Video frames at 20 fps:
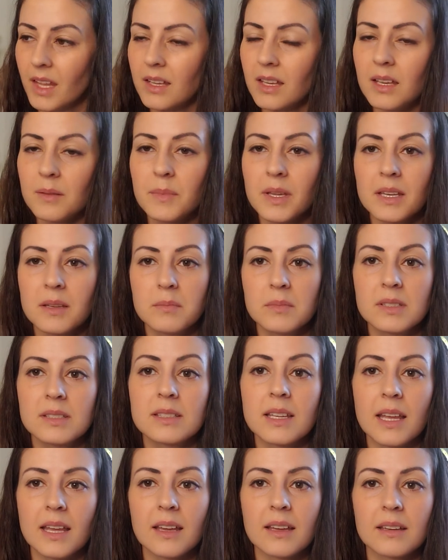I made a
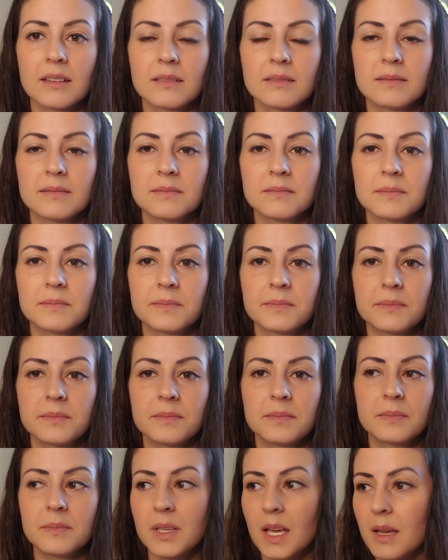mistake.
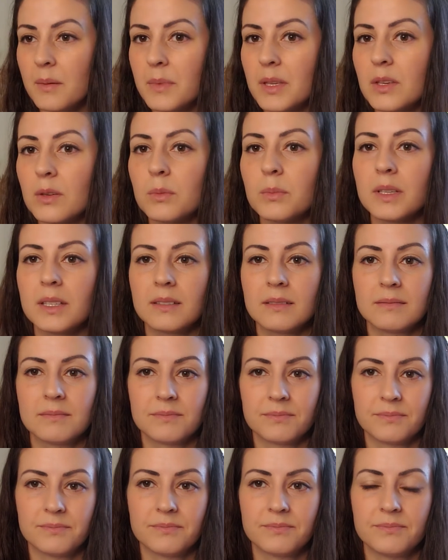I'm human.
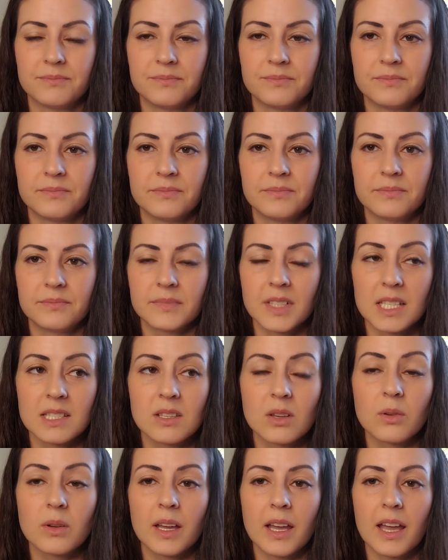That's
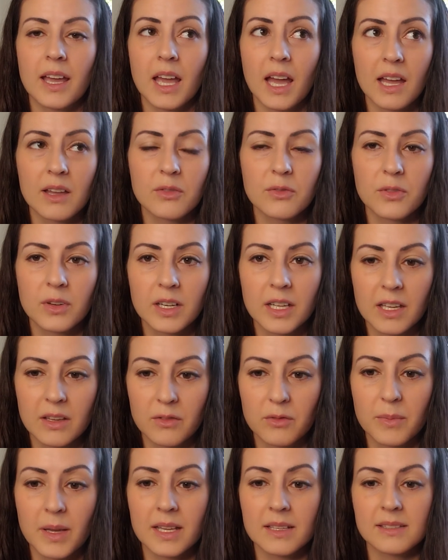okay. I
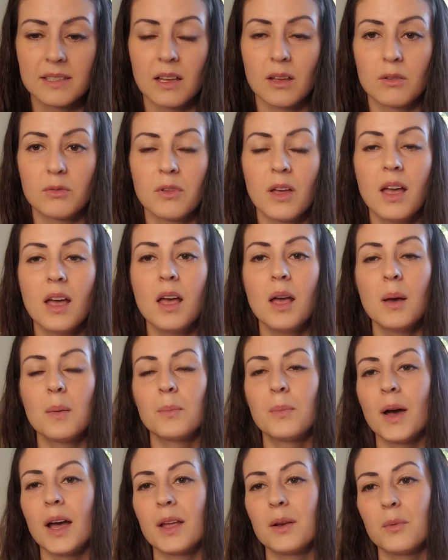forgive myself.
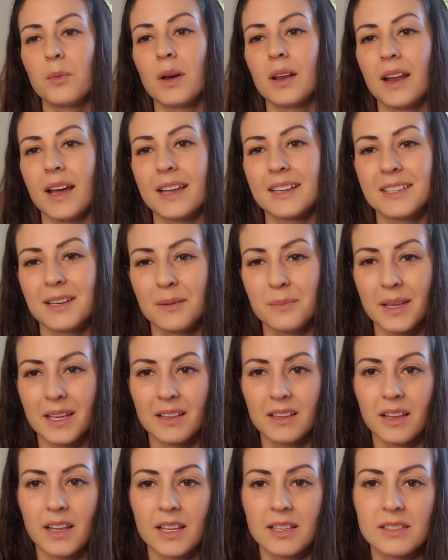But what I tell my
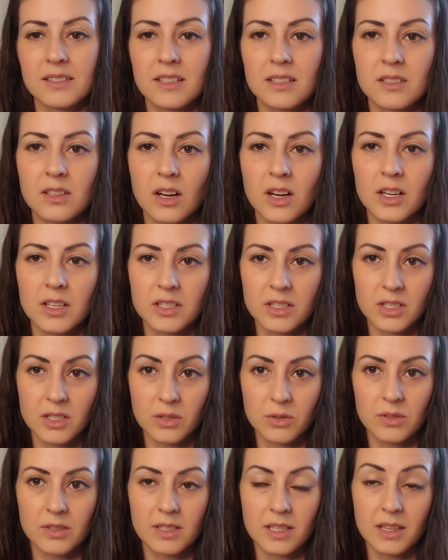clients to start
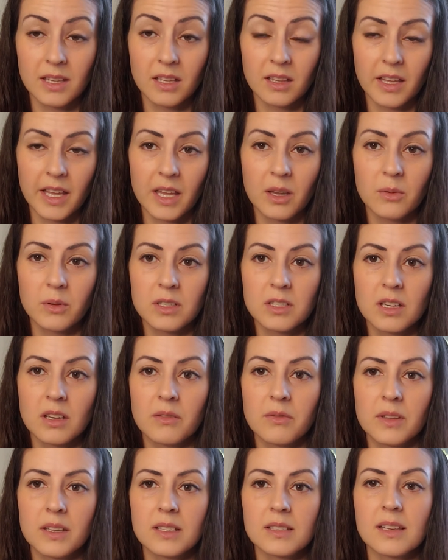using the language
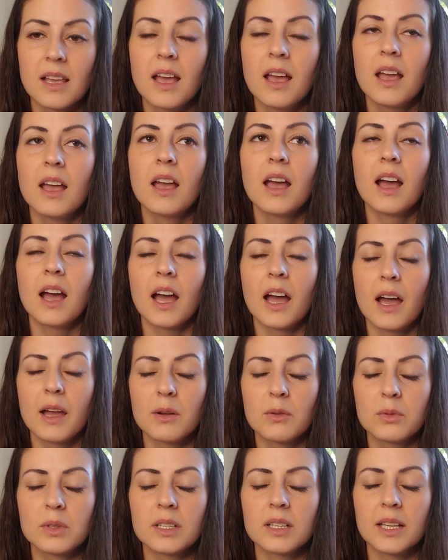of is, I
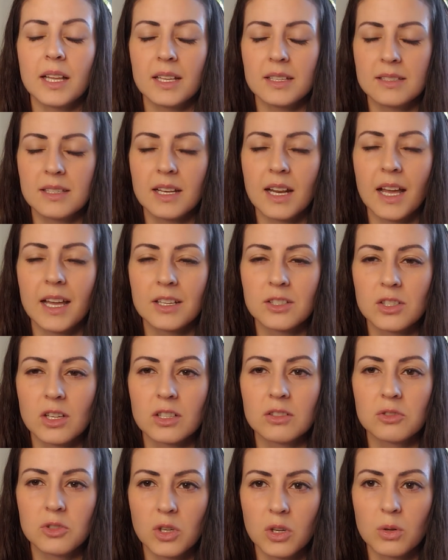realize that I
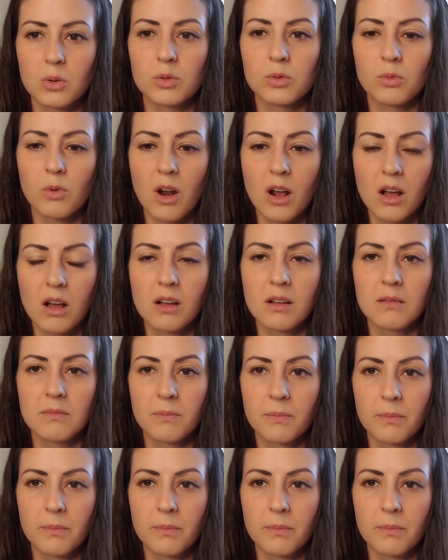just chose wrong.